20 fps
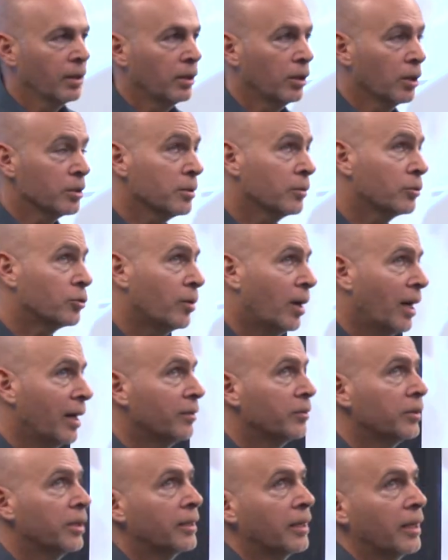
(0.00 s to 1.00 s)
Lots of
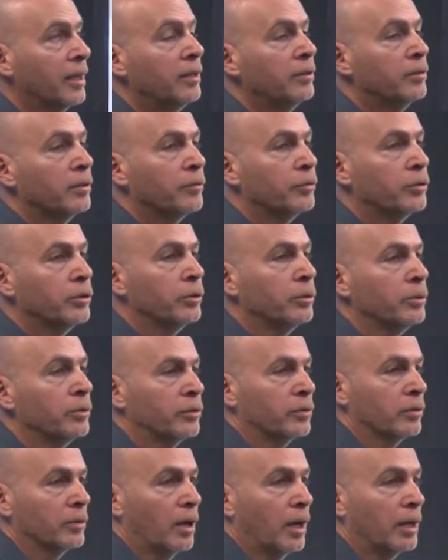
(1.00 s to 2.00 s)
drivers that I
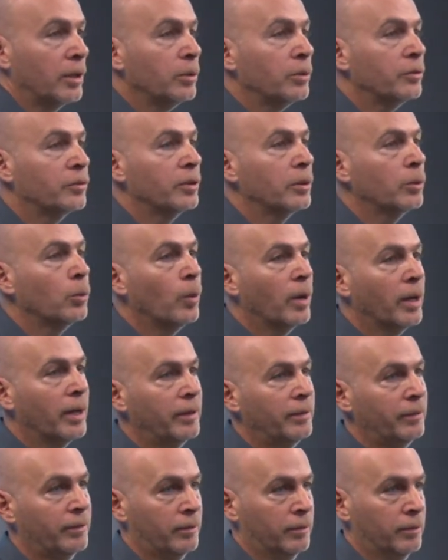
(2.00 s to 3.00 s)
interviews are using
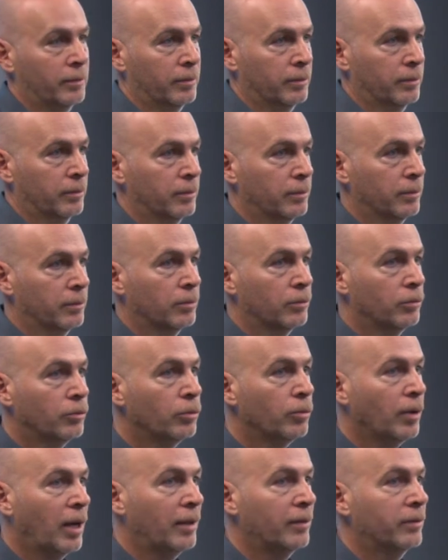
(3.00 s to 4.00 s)
ways
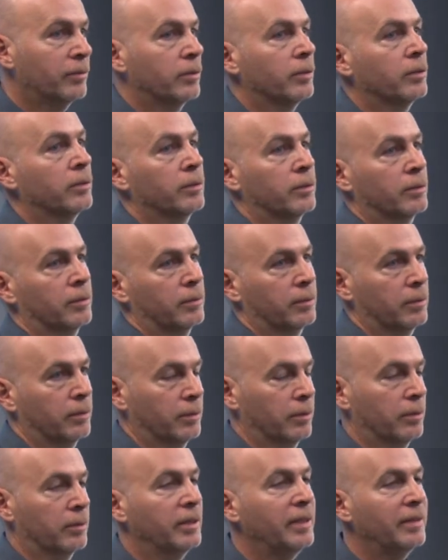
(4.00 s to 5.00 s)
to answer
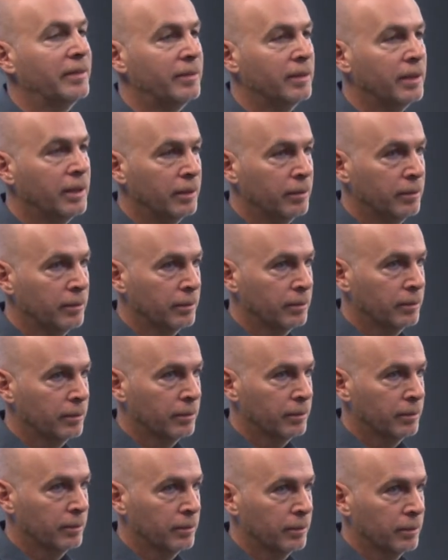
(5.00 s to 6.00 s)
this need.
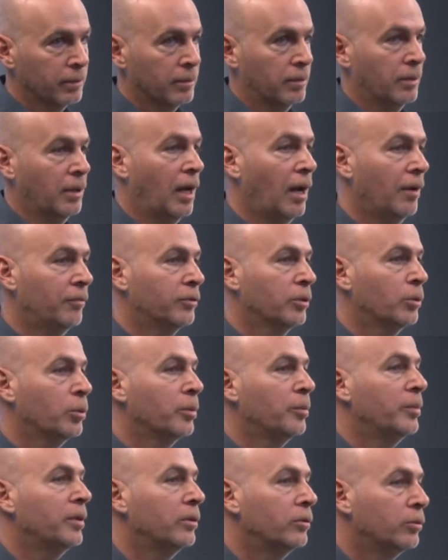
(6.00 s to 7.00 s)
After
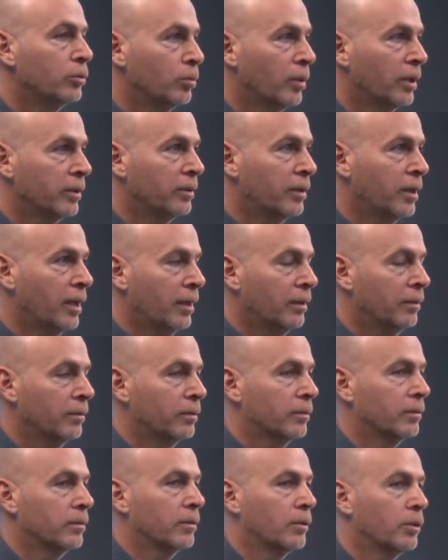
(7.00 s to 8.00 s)
we've been to
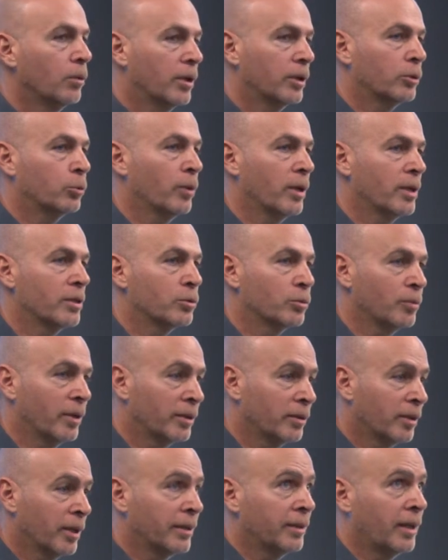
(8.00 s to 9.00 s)
Wonderland, look at Ways to
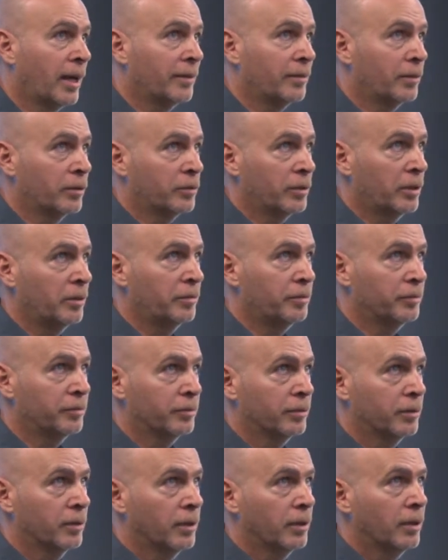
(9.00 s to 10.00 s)
Wonderland, ask
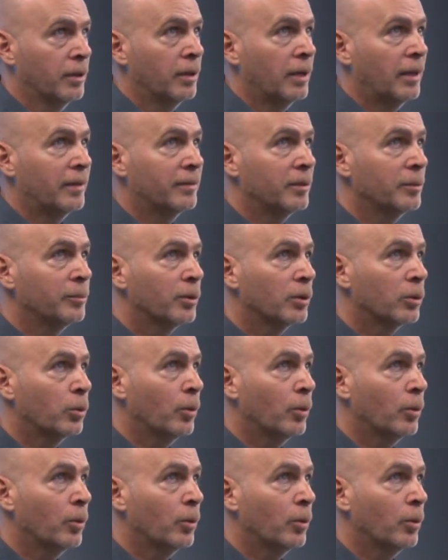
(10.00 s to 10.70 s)
yourself a simple